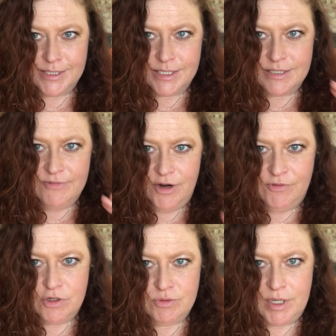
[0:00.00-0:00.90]
It's the very
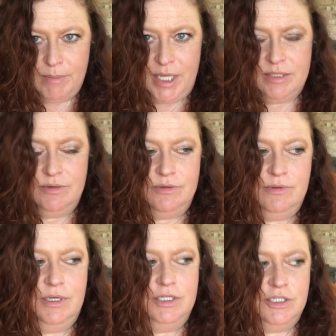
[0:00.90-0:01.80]
first one I made, so it,
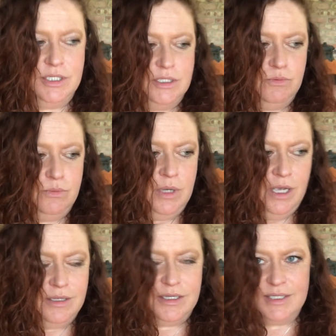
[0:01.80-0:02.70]
it just says
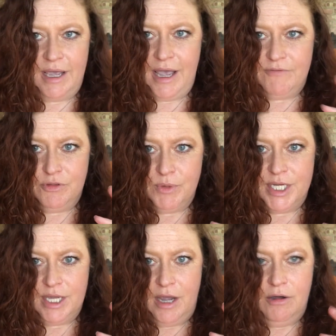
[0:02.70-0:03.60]
because I have three
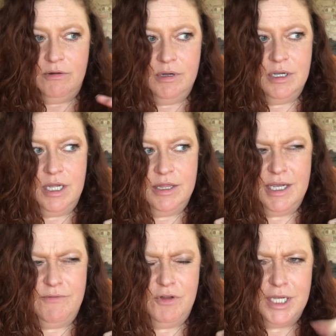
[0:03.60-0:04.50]
now. I think
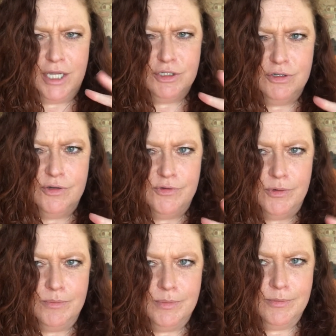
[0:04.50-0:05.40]
I've only got two of
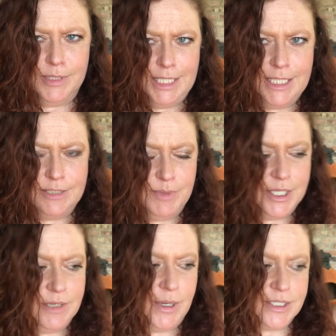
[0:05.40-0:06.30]
them linked, but
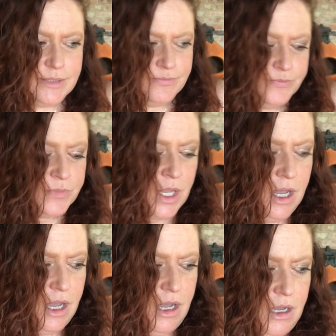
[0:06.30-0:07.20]
anyways.
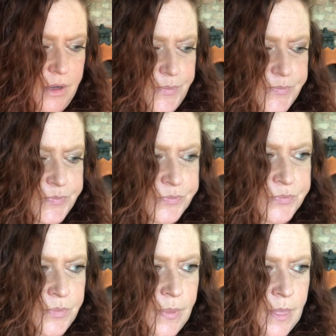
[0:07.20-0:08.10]
Um,
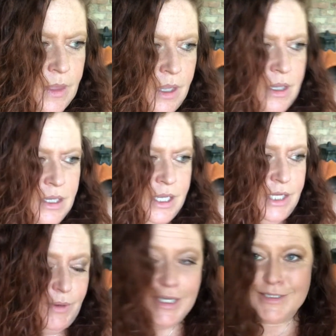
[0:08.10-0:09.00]

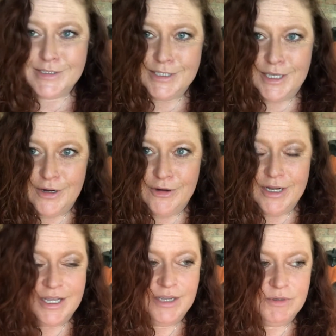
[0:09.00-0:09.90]
anyway, it's in there.
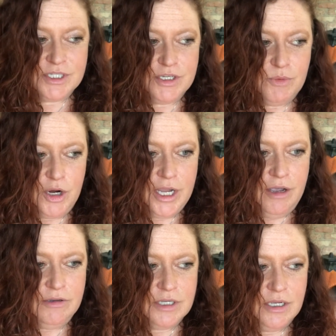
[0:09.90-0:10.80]
It was a good workout.